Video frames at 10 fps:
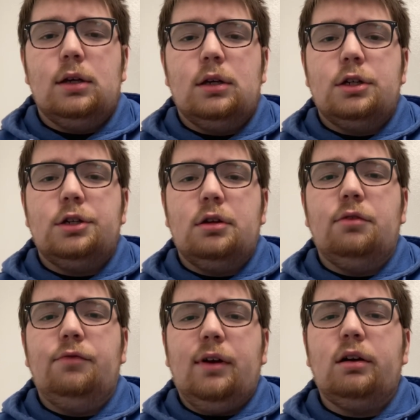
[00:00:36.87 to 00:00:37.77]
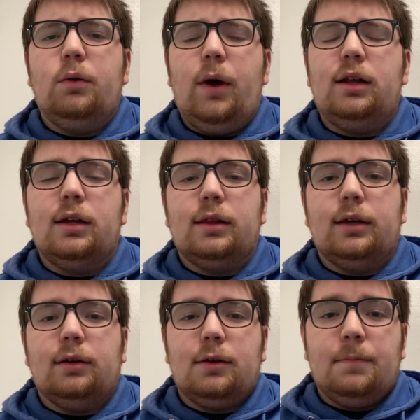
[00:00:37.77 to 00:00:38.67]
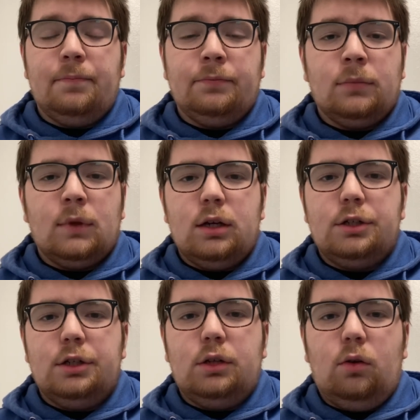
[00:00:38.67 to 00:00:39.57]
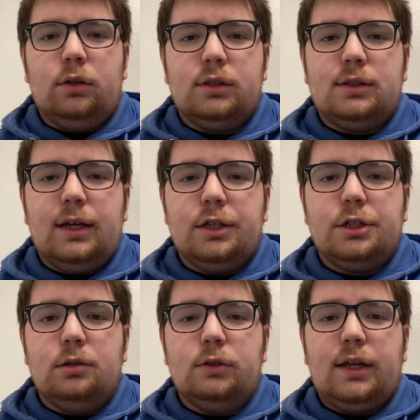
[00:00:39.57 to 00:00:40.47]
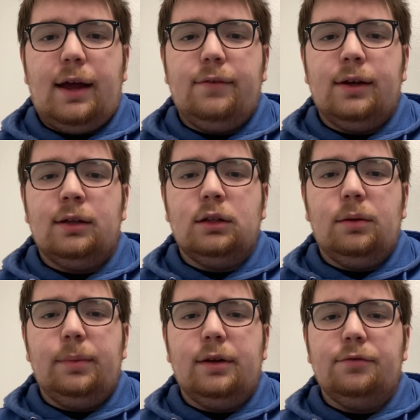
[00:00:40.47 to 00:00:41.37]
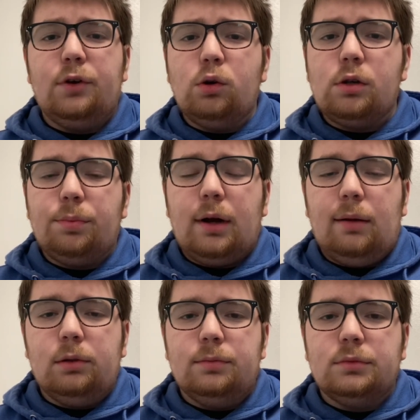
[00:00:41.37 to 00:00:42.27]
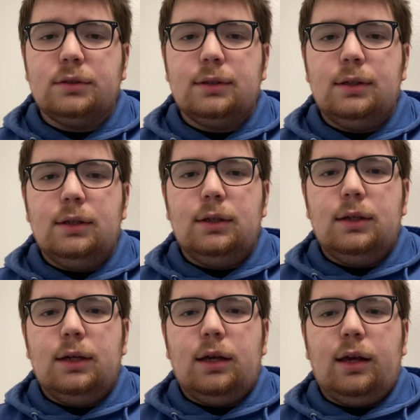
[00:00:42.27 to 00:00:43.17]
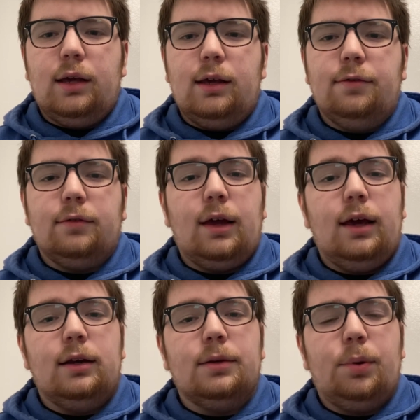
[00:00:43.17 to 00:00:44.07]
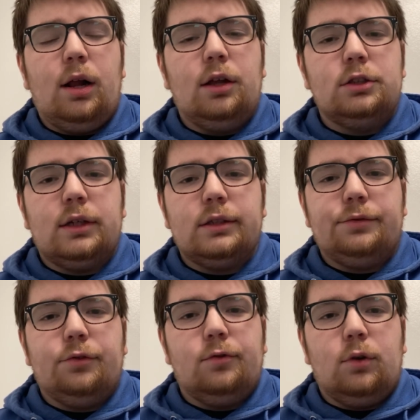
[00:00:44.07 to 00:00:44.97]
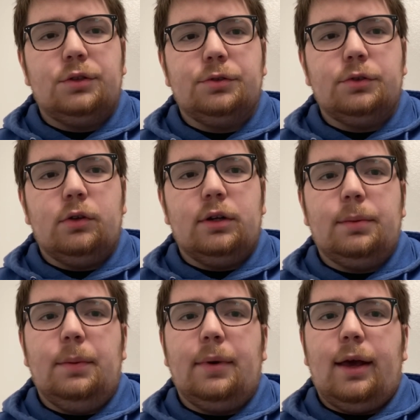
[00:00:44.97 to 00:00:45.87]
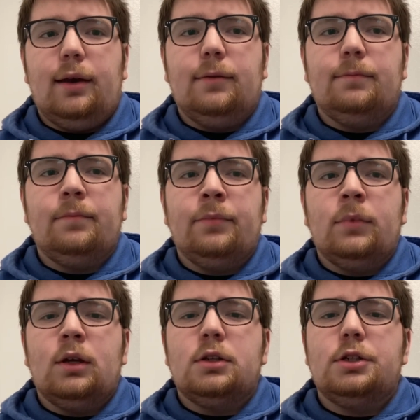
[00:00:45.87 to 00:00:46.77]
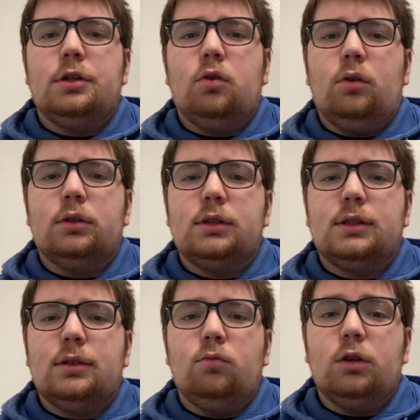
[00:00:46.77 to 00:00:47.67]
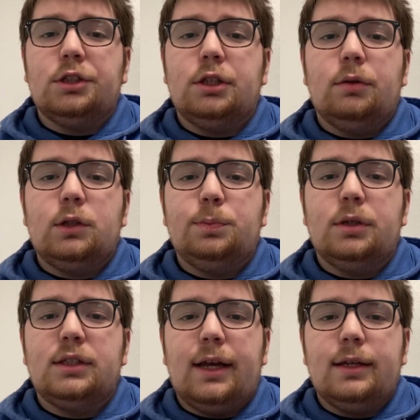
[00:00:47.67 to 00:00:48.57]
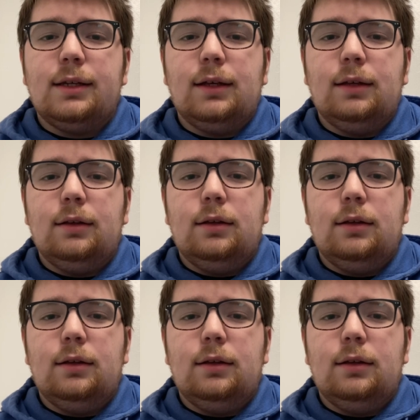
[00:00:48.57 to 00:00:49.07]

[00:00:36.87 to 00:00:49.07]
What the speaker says: she did very well, I think. She told us that she was having a little bit of vocal problems and apologized if her voice was going to be bad. She told us what she was presenting,